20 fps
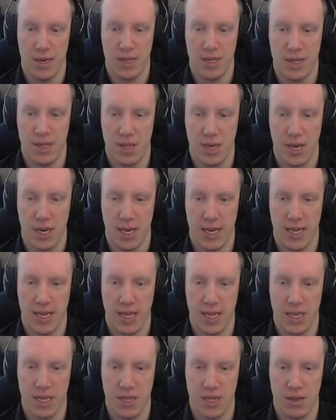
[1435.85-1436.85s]
it's not like
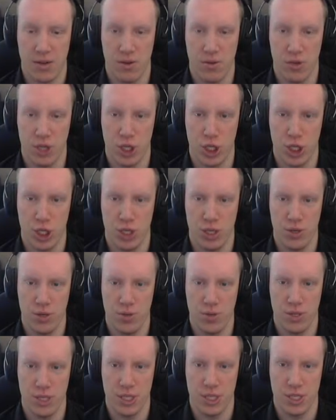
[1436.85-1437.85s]
he's going to
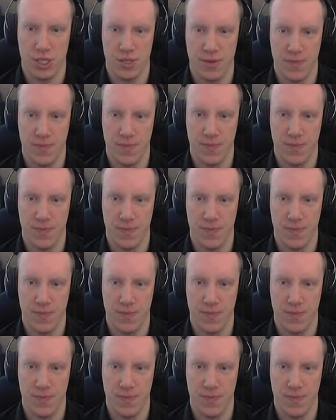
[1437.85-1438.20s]
use...